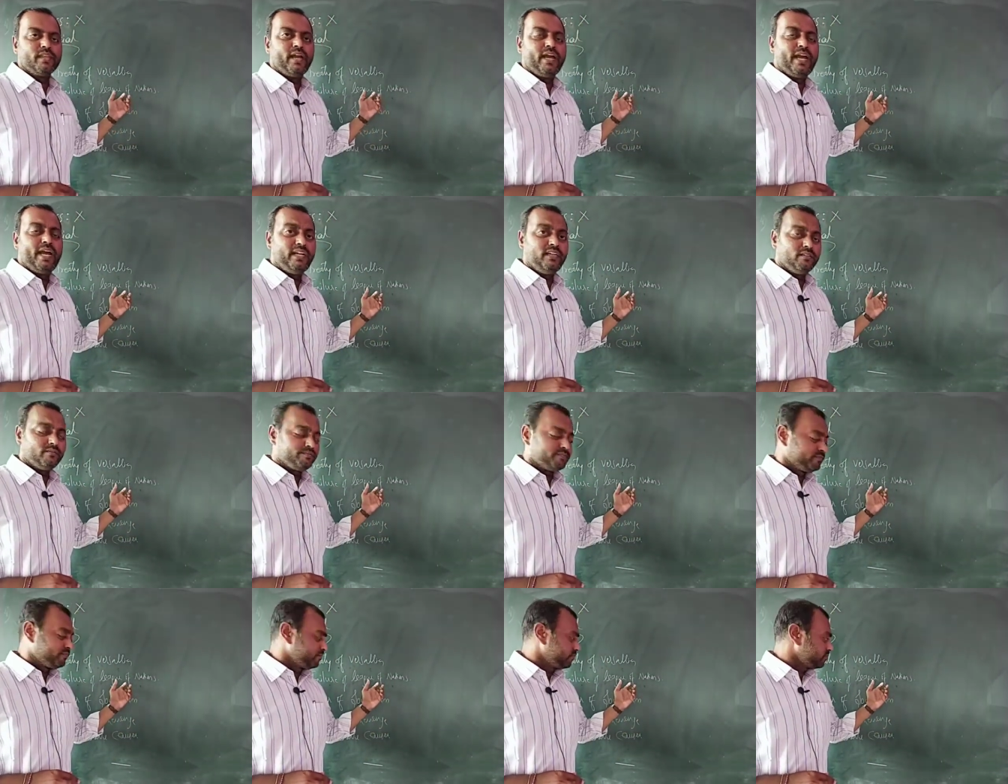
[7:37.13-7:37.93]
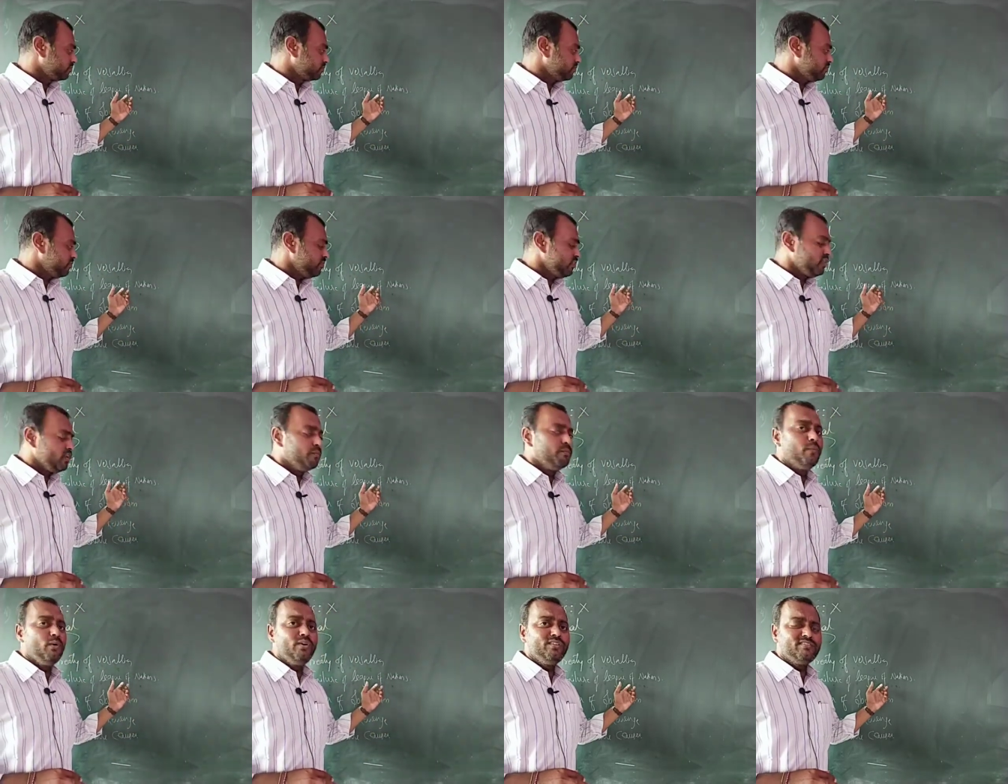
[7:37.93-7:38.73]

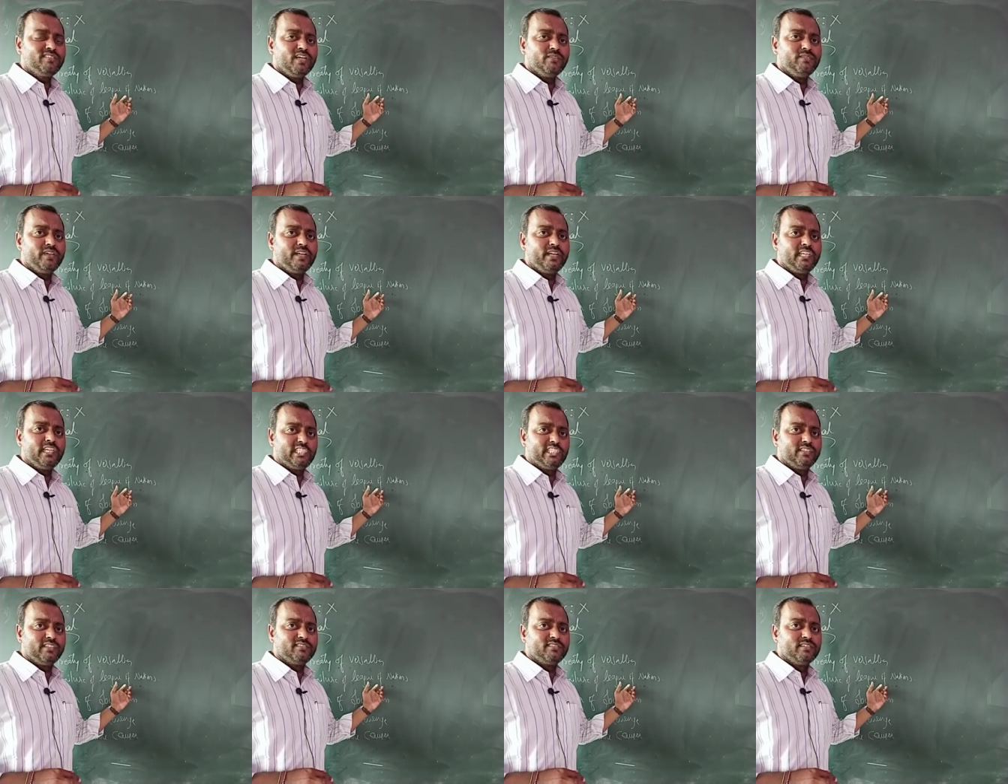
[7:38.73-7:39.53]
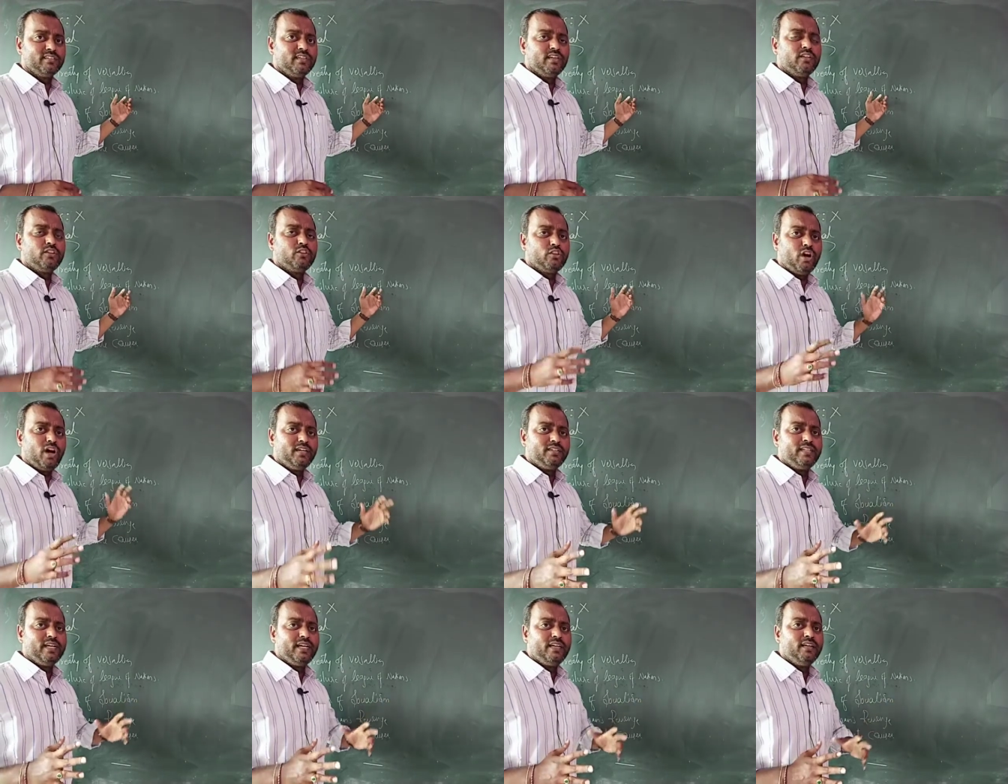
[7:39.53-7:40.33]
And most of the nations
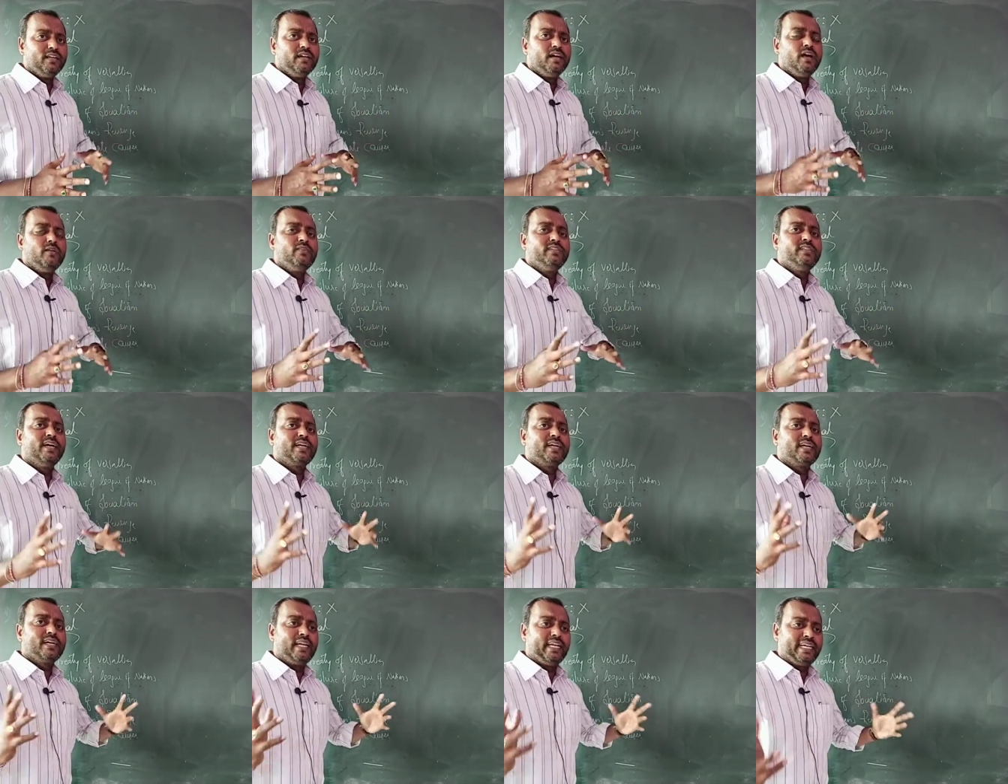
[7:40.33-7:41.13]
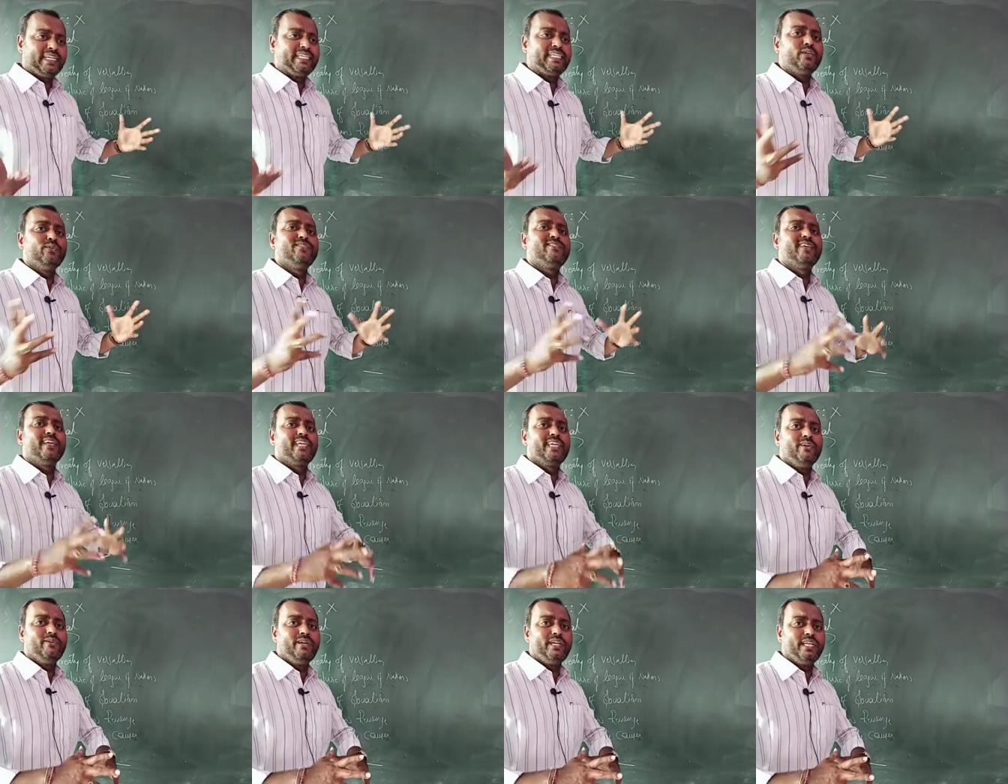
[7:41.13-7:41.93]
thought that with the collective
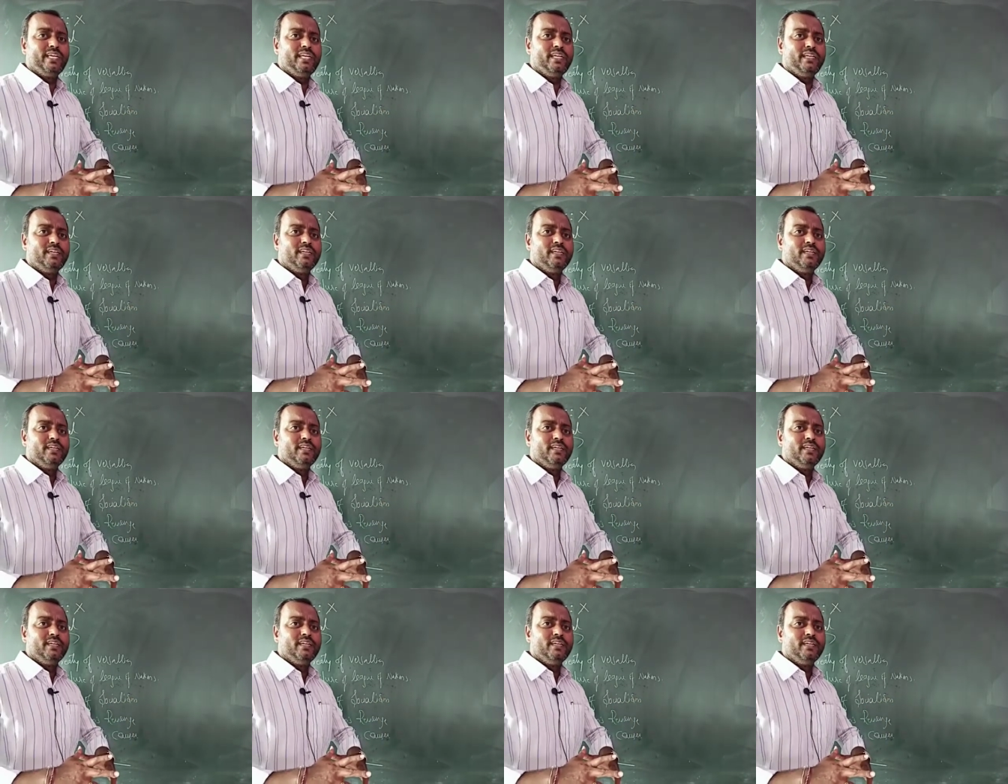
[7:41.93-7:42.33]
security,